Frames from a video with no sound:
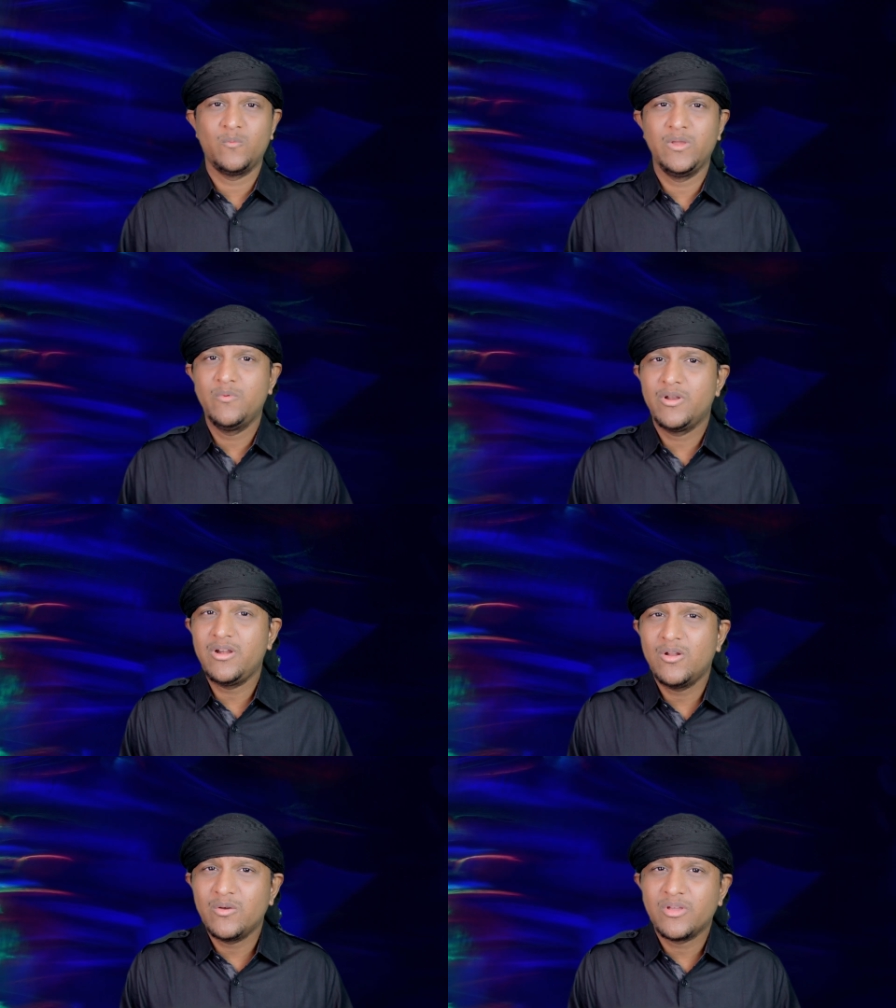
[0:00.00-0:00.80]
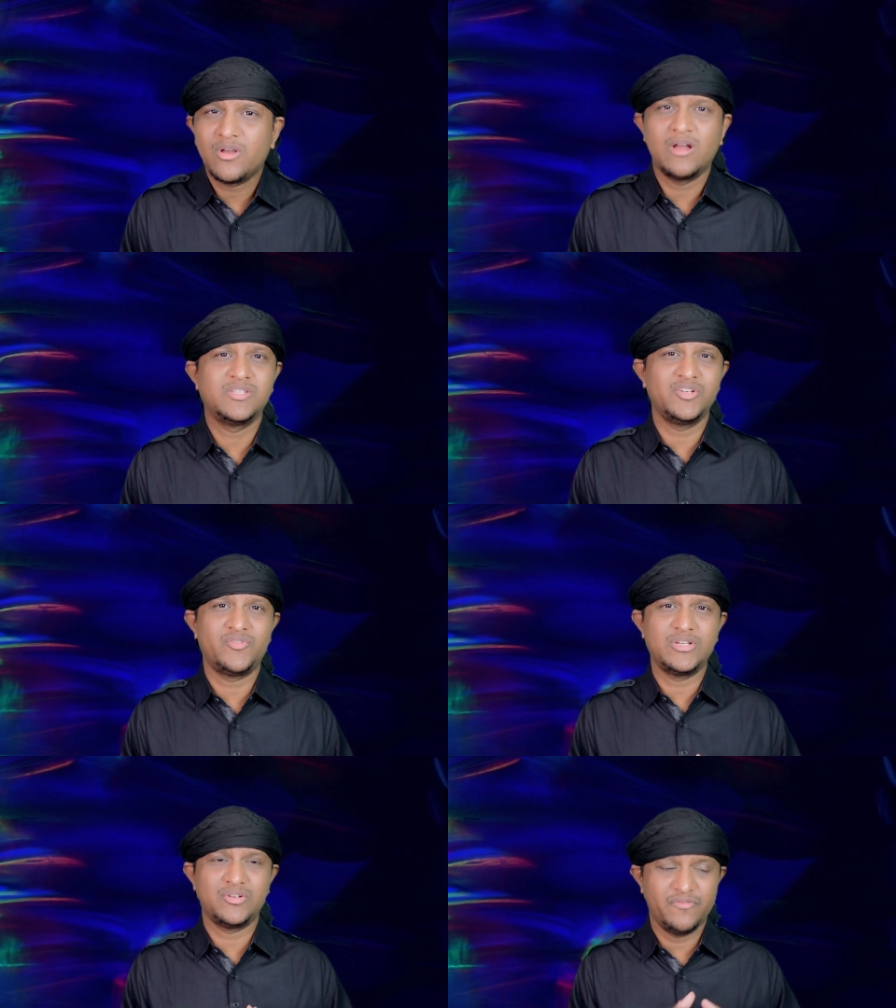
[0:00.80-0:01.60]
We wouldn't know the
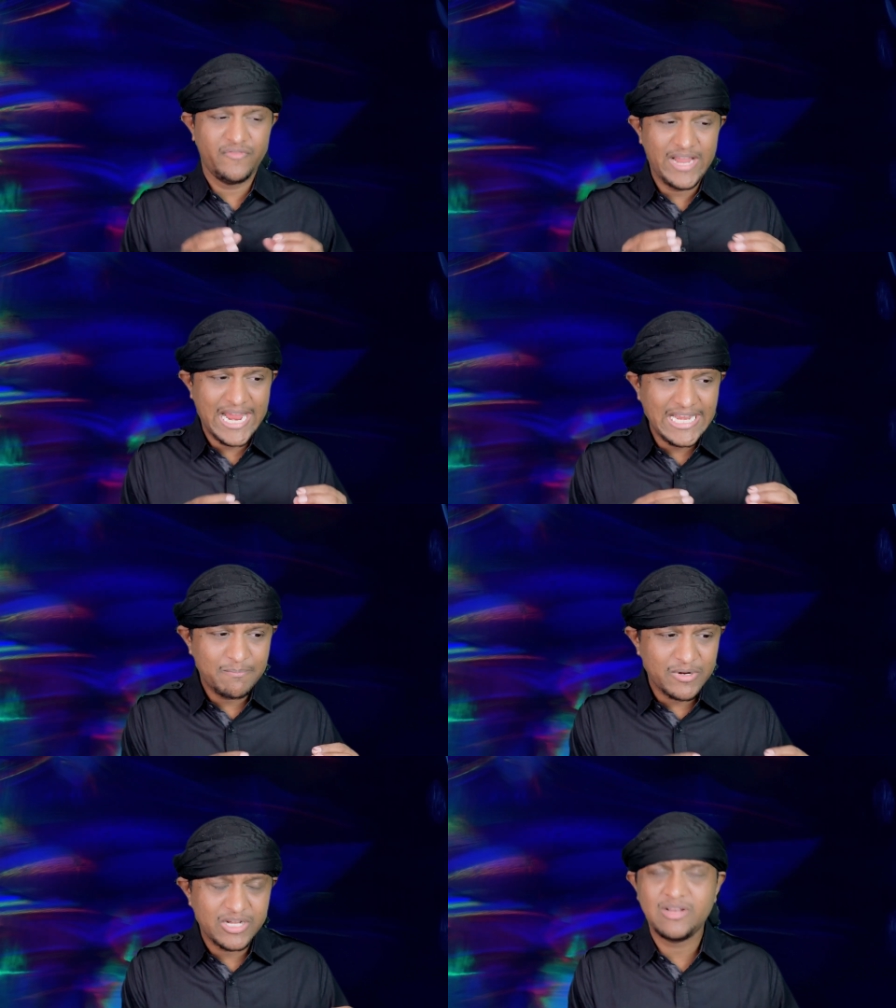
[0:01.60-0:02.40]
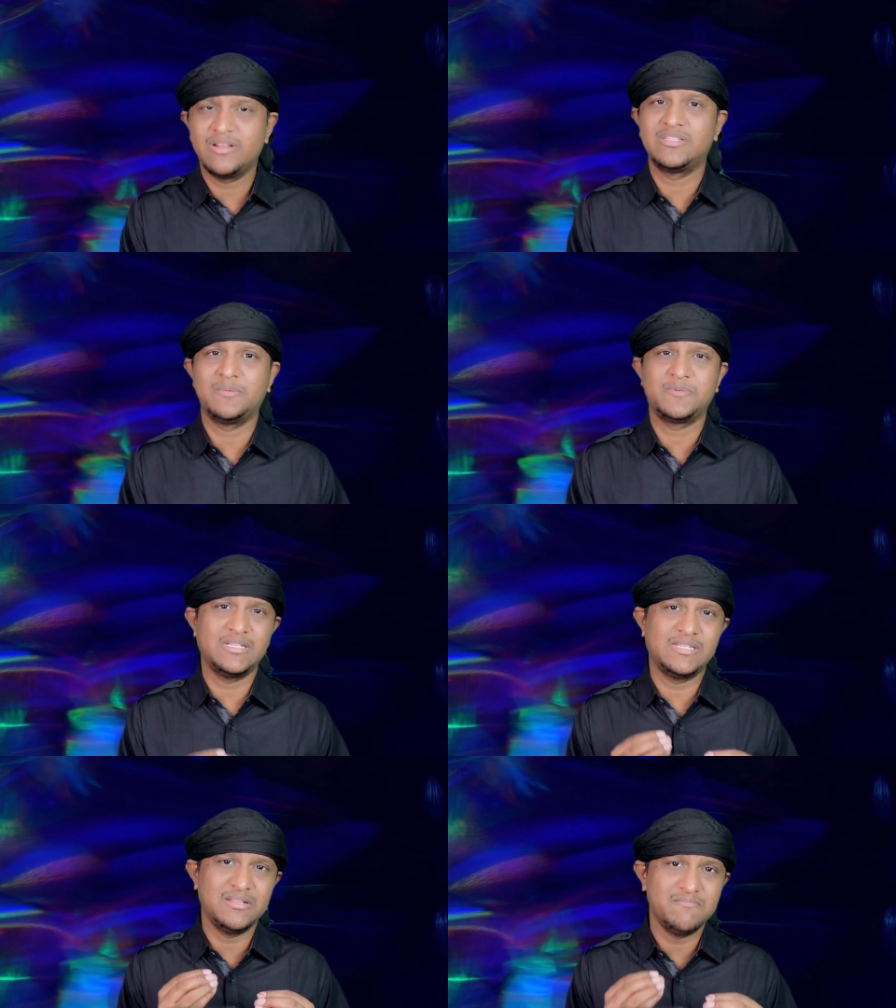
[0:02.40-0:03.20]
concentration of any particular
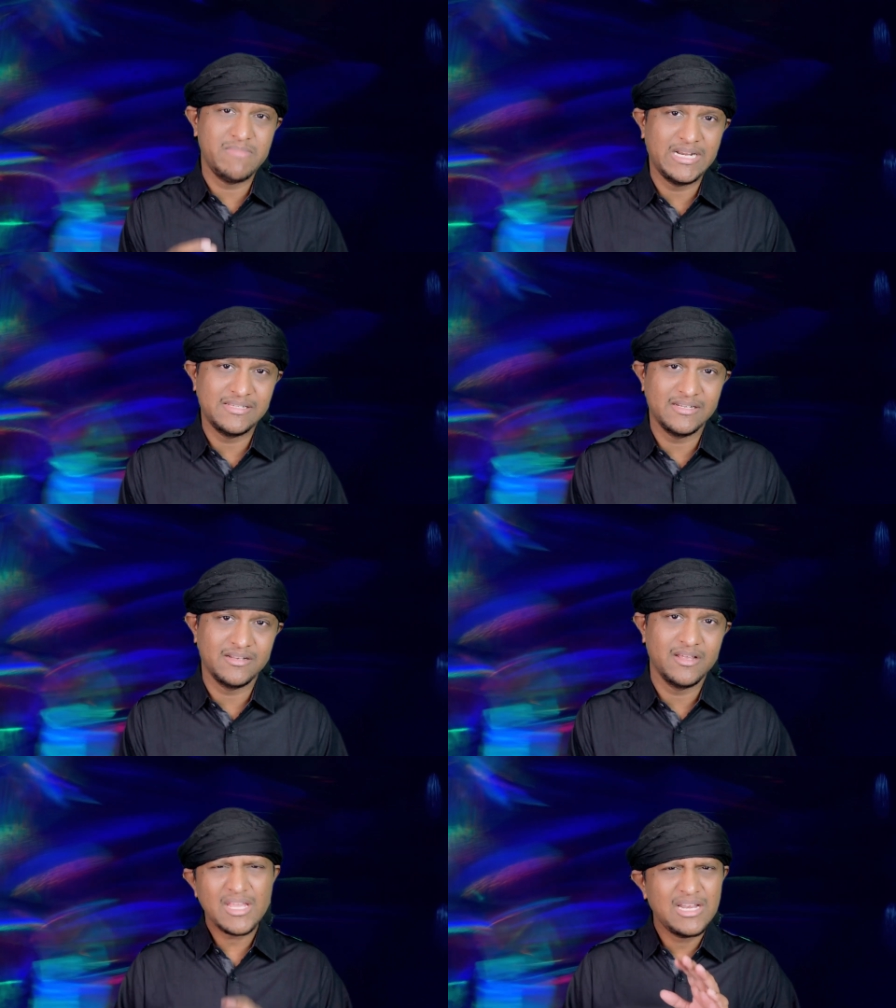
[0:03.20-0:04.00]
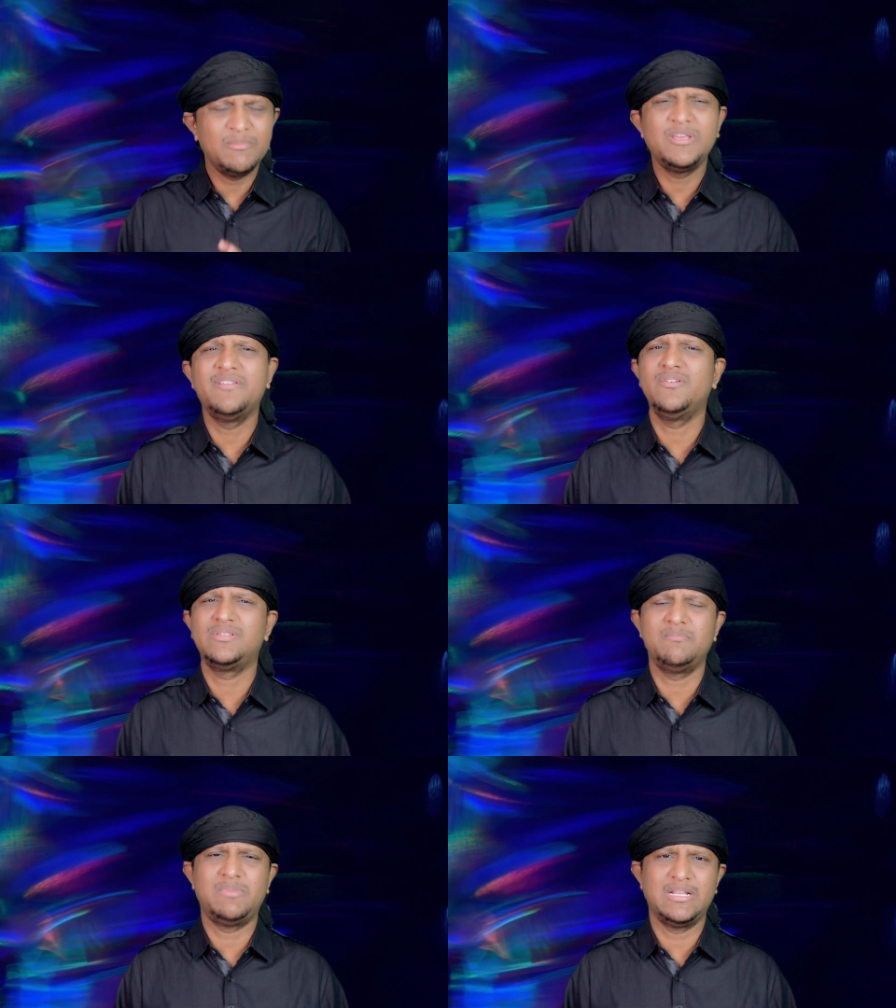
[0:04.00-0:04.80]
substance in the medicine. Let me give you
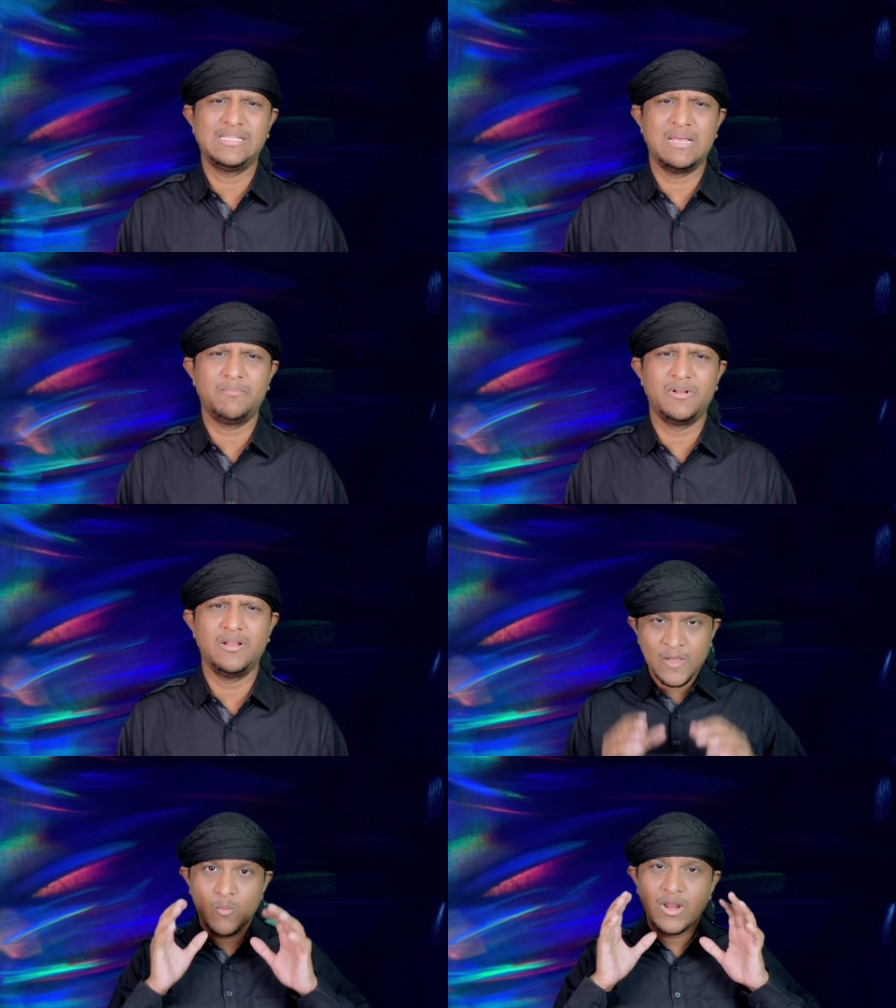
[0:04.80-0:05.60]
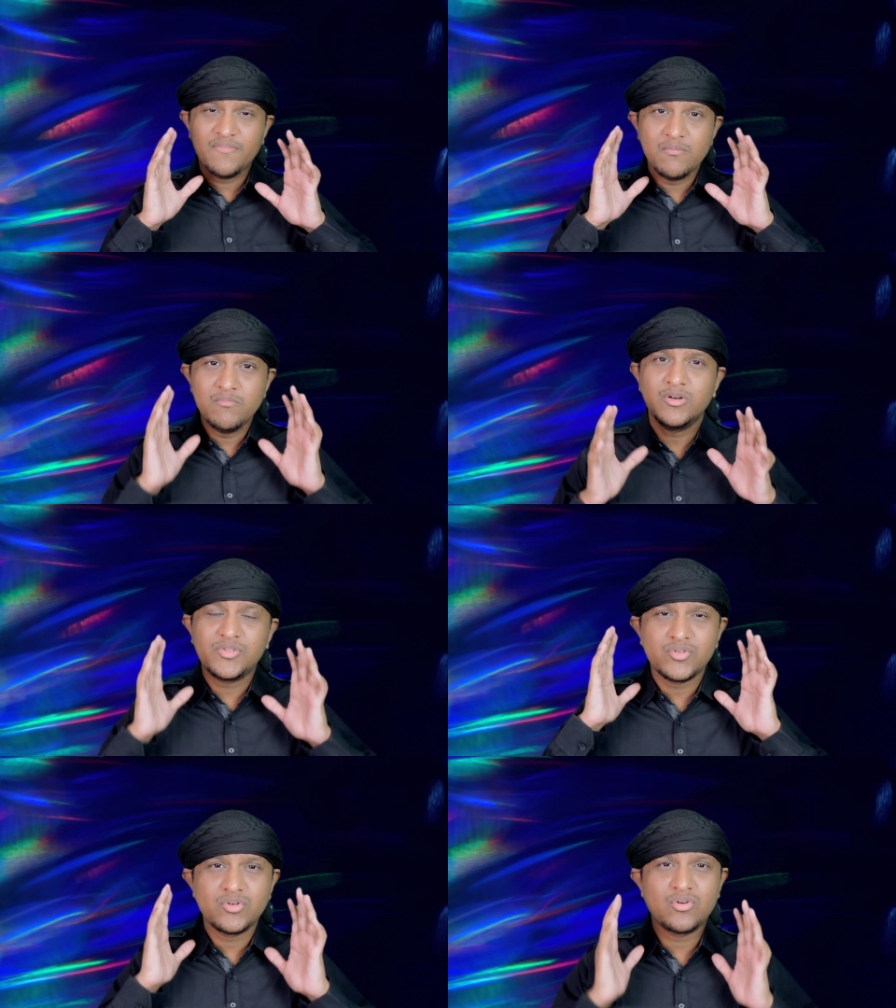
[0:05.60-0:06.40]
a simple example. One of the
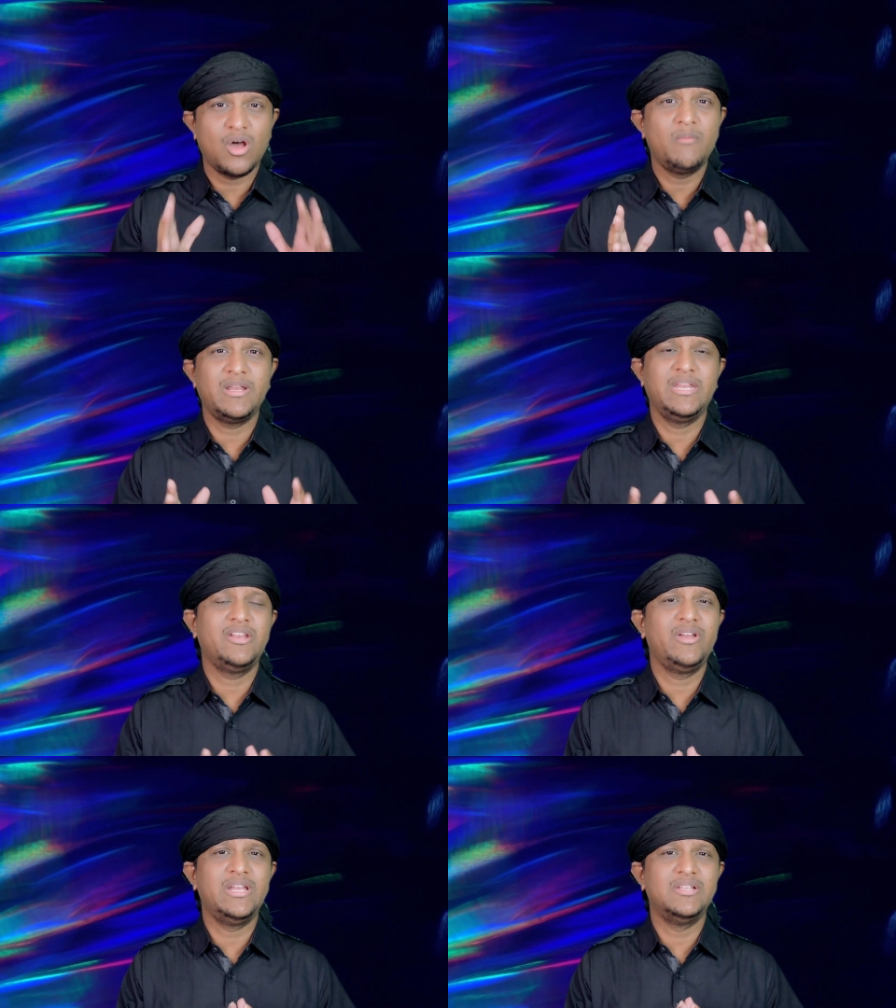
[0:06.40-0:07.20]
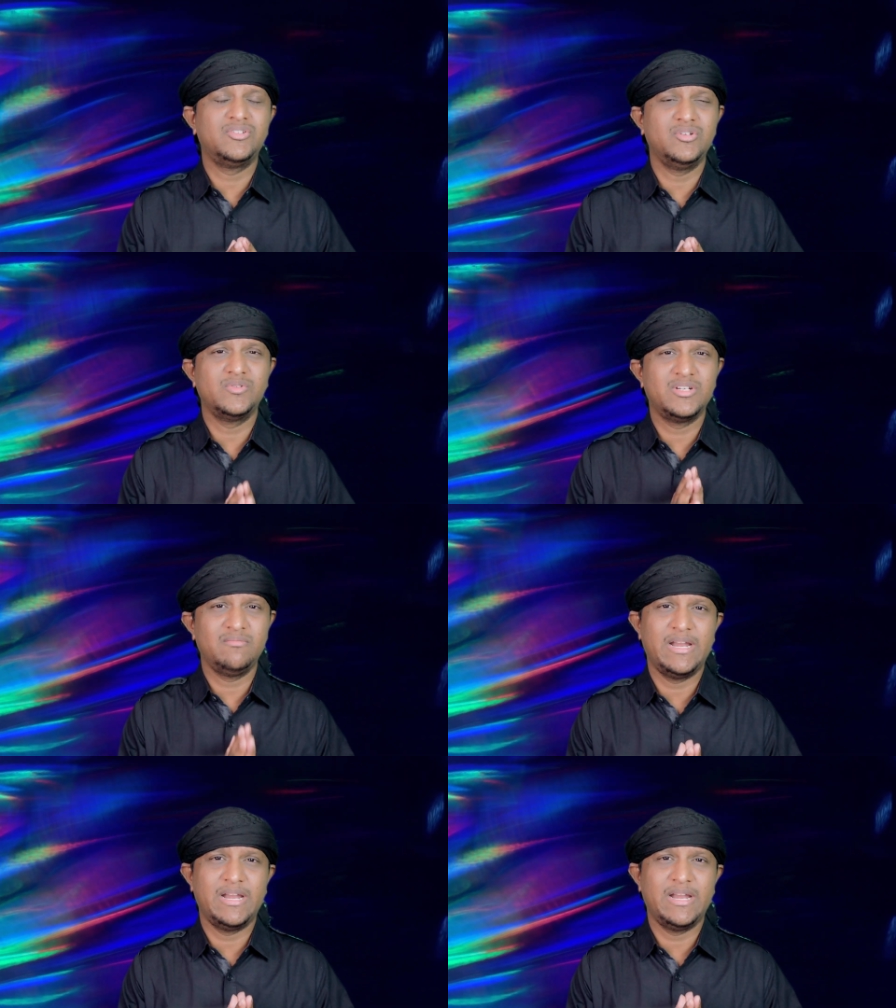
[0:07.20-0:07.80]
most common ingredients used in